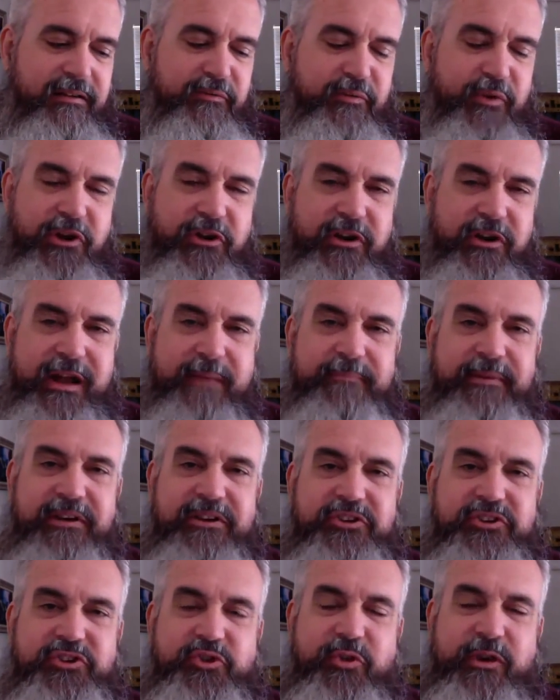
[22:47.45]
If we hurry up
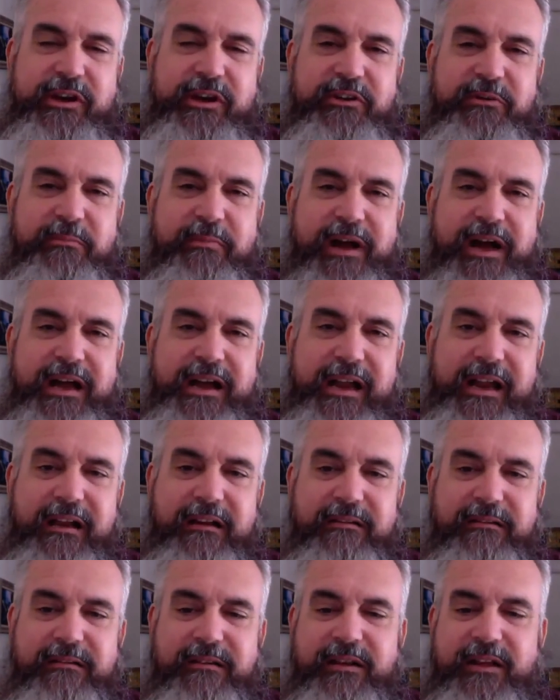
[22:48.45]
and destroy your
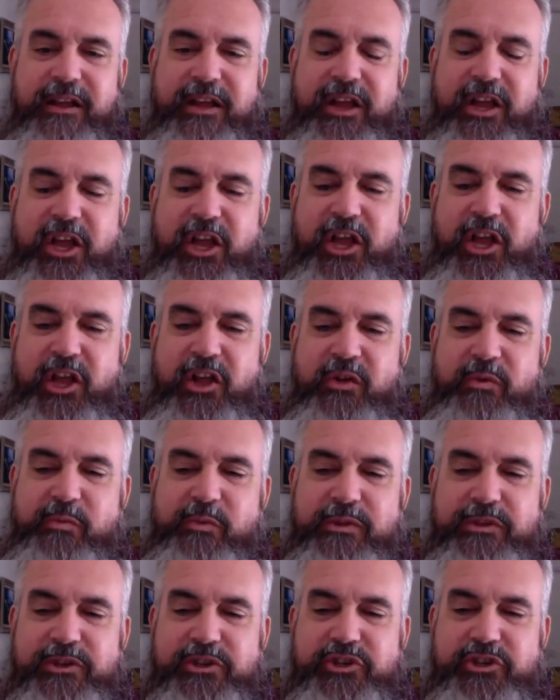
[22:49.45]
body
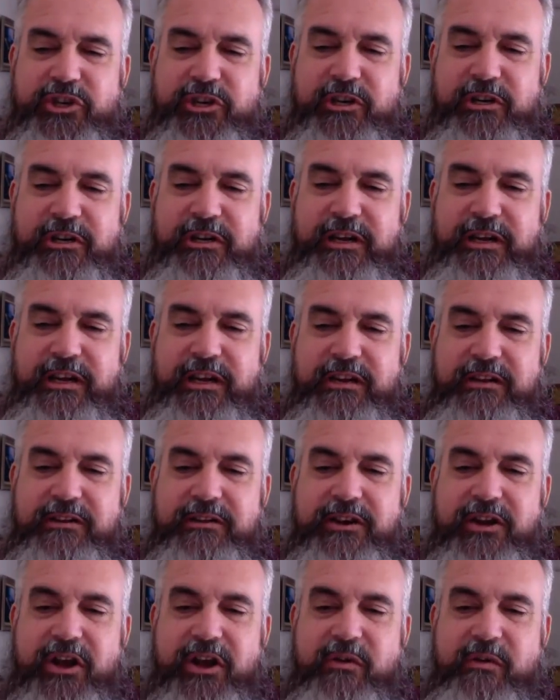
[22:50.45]
with the sugar, can get
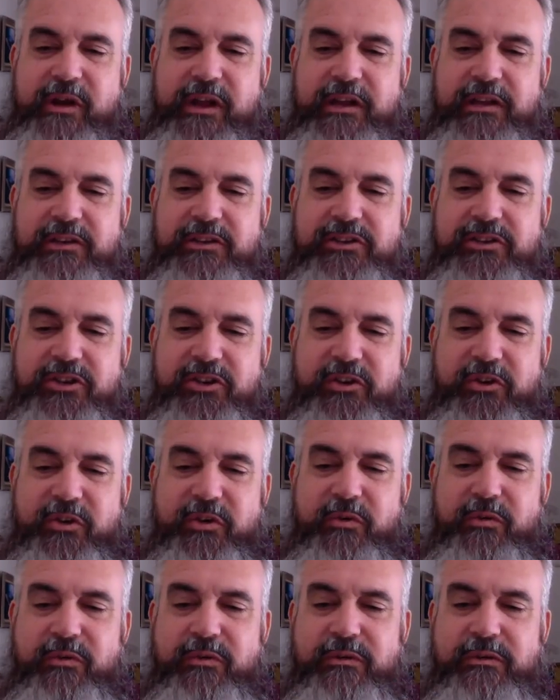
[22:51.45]
you to go
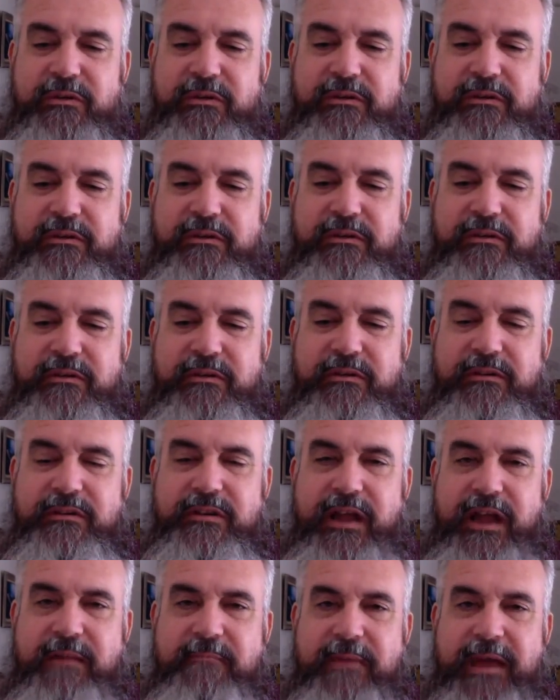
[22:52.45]
into
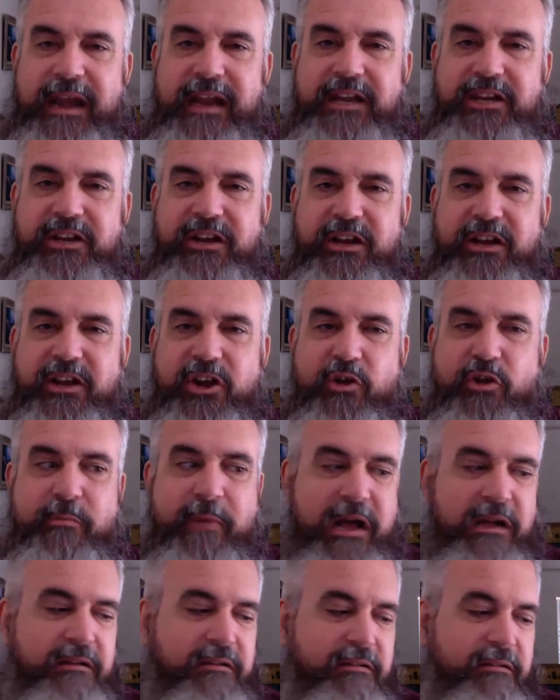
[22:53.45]
diabetic
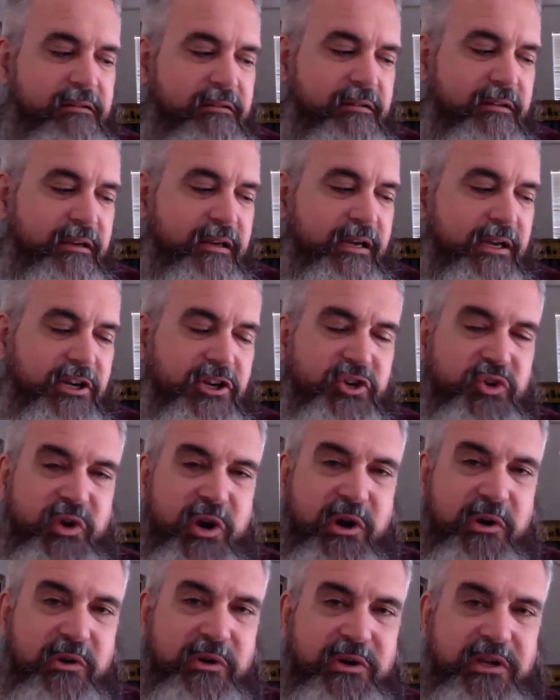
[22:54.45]
coma and
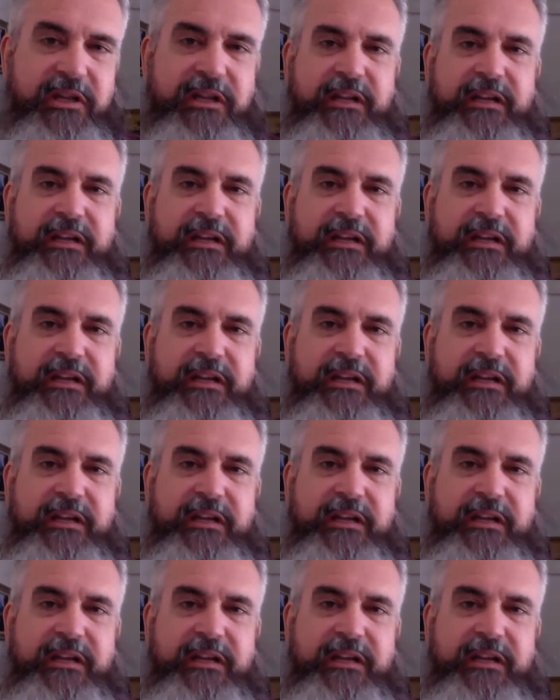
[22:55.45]
croak.